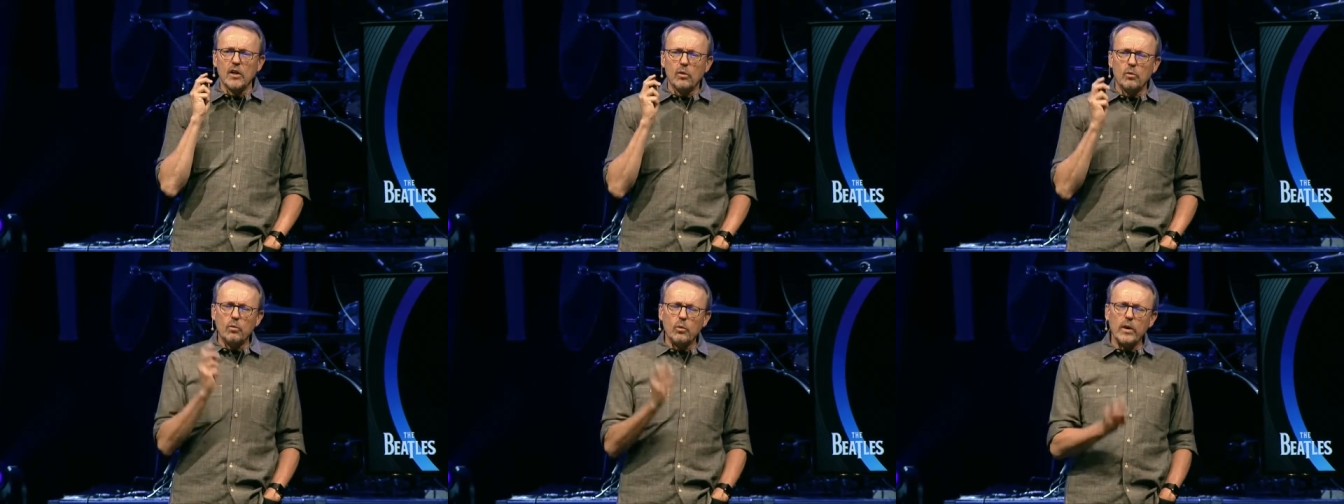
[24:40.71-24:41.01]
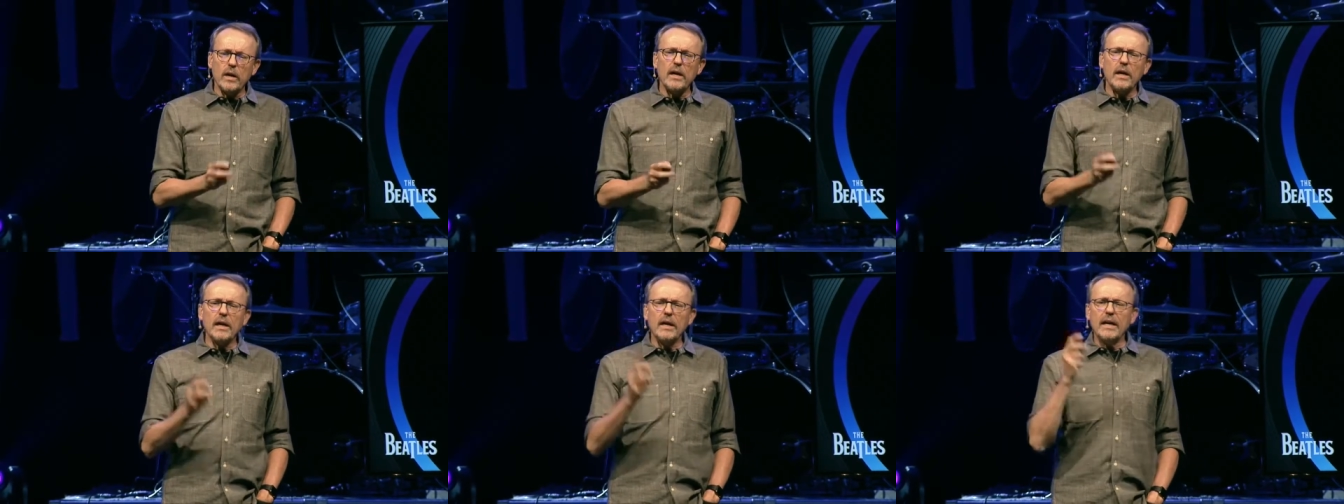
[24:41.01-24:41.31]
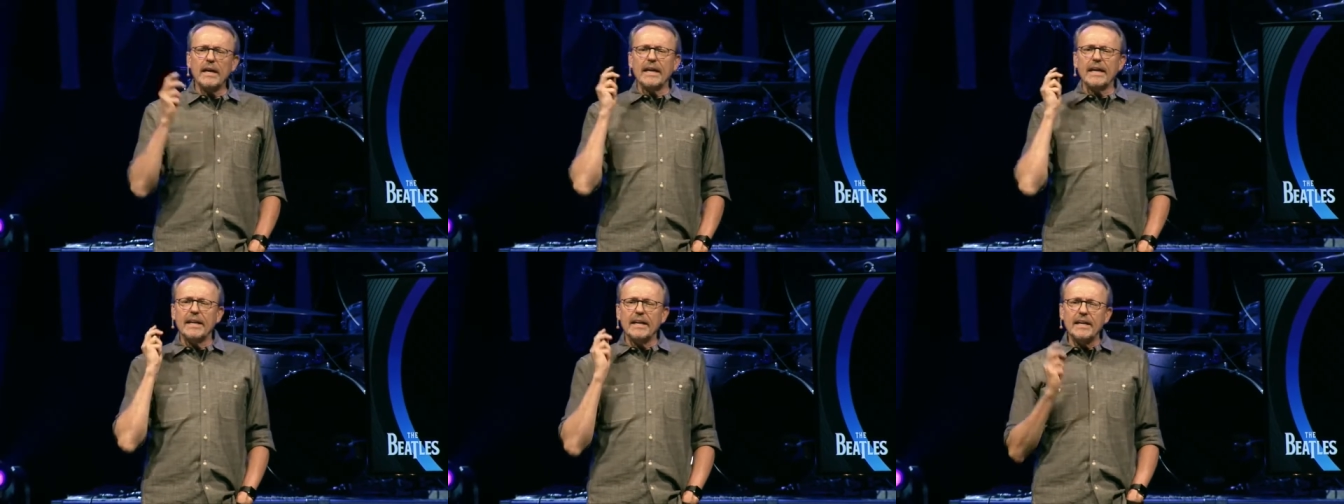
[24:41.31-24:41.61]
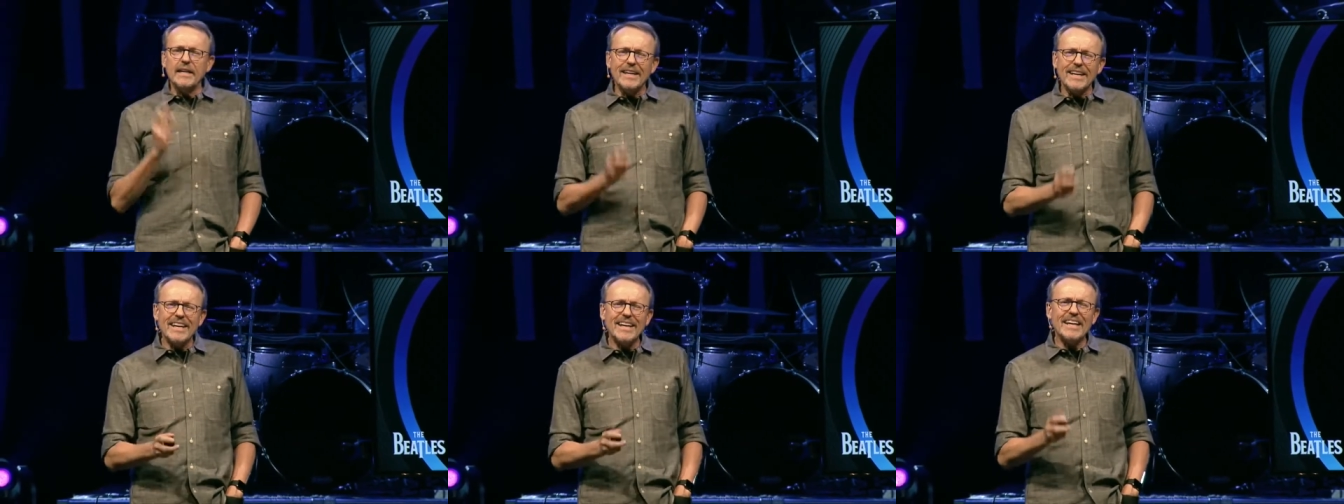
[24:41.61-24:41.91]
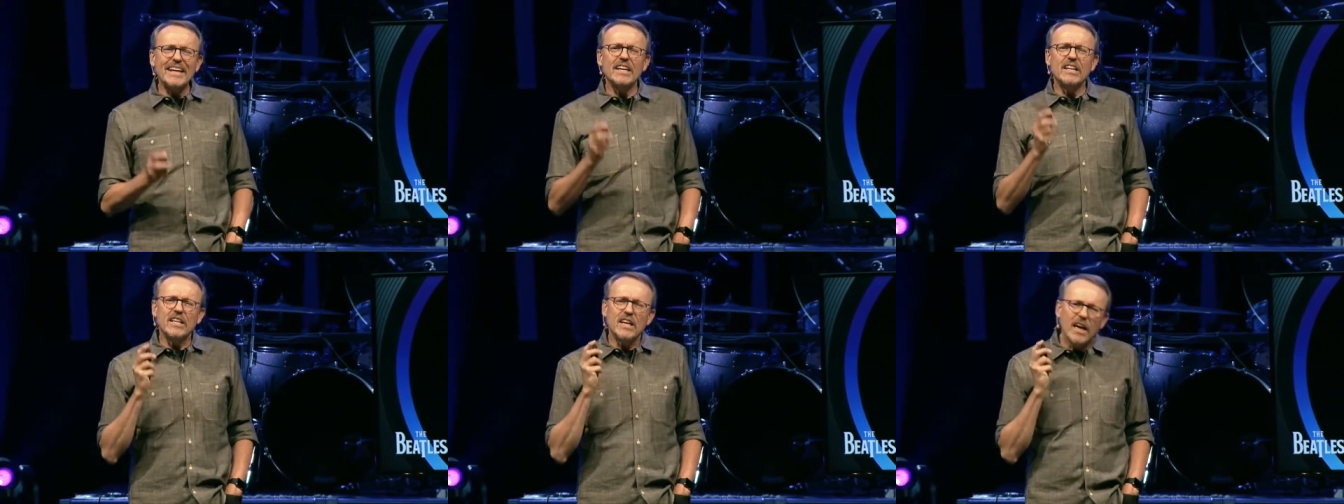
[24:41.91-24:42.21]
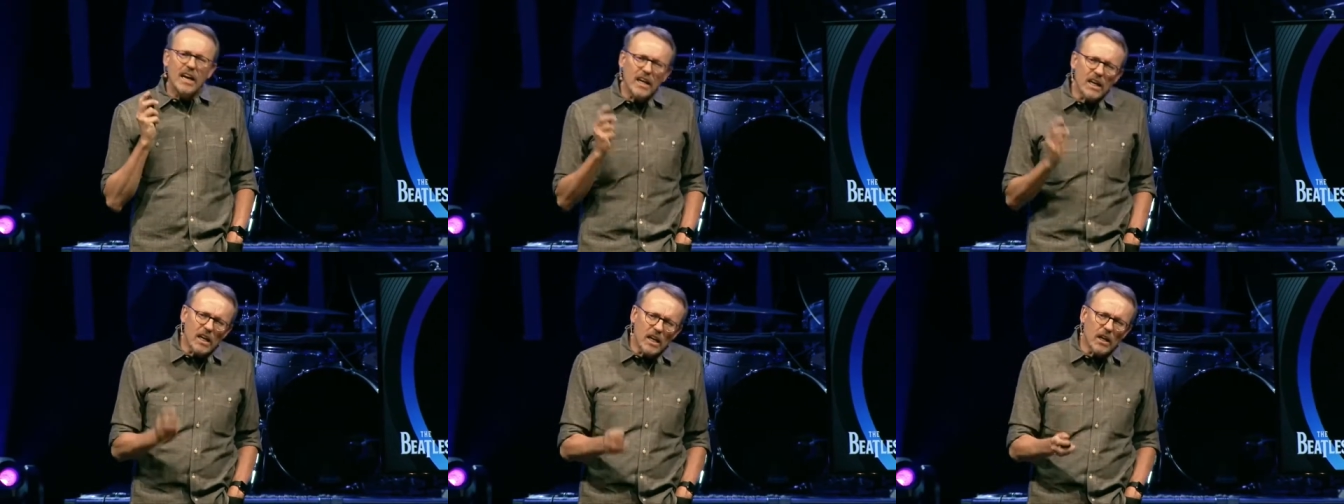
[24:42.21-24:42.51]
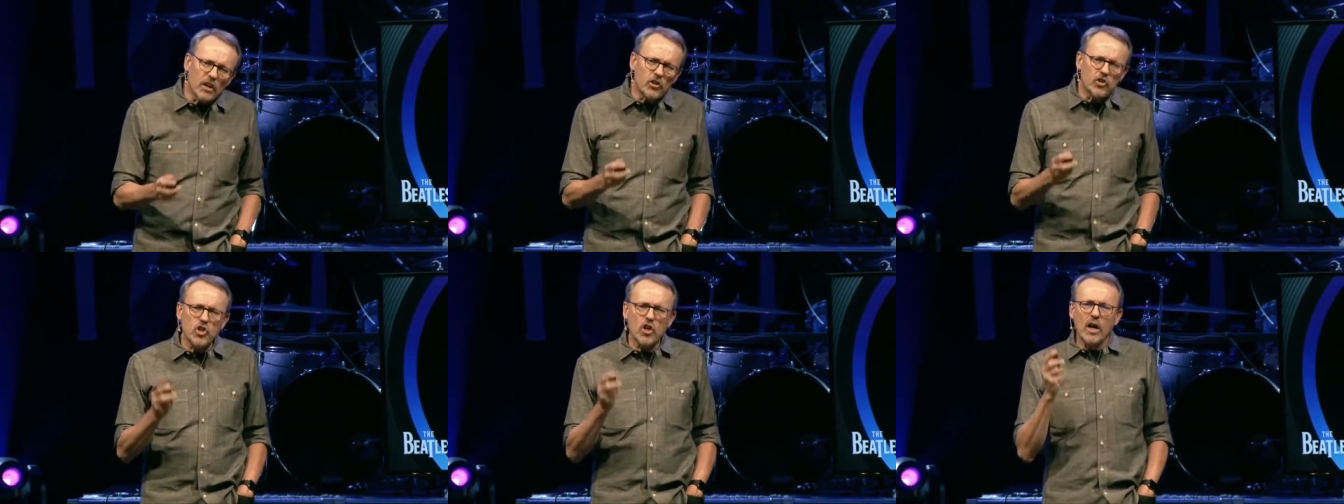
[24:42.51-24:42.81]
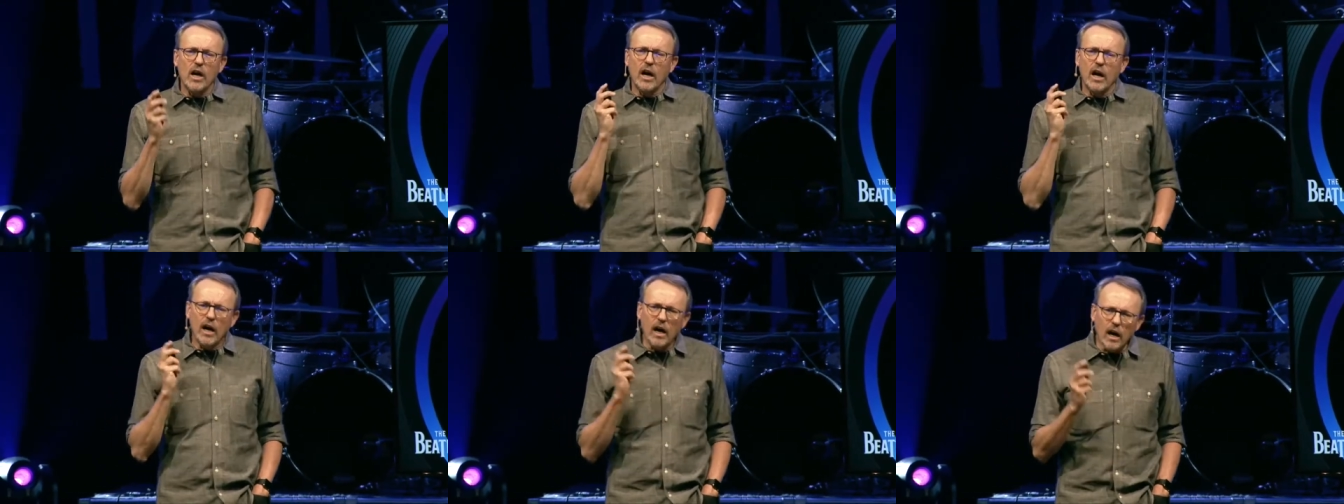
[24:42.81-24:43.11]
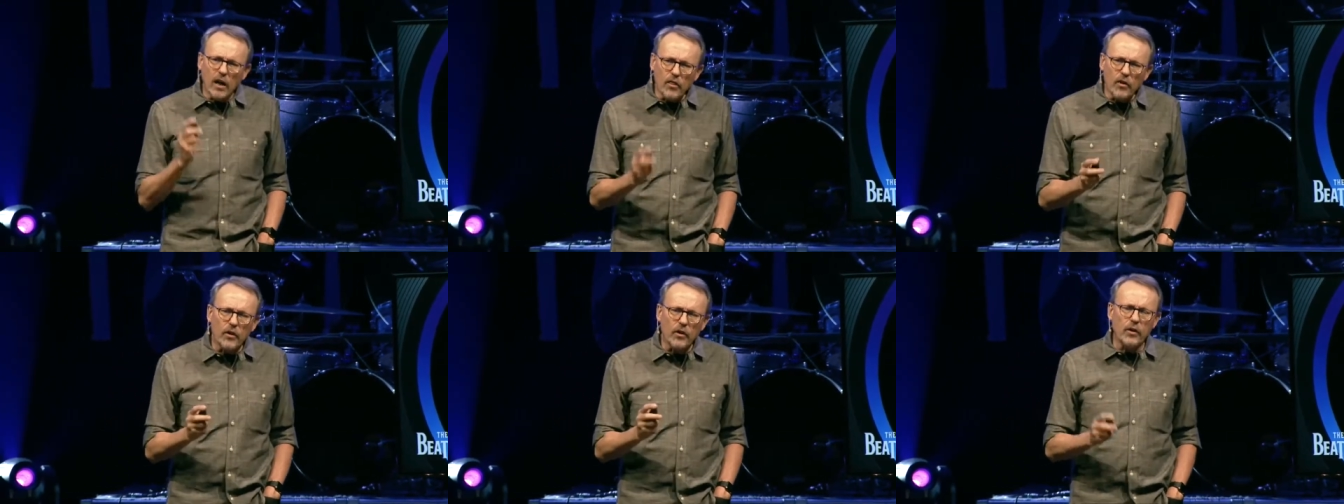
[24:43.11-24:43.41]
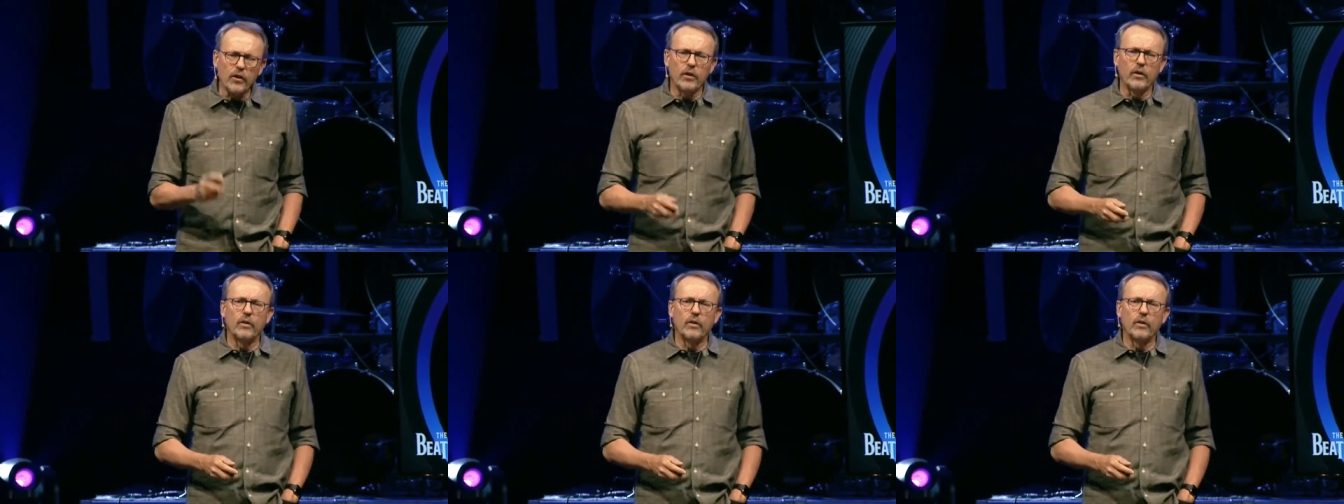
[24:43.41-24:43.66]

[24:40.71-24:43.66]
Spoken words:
we need each other.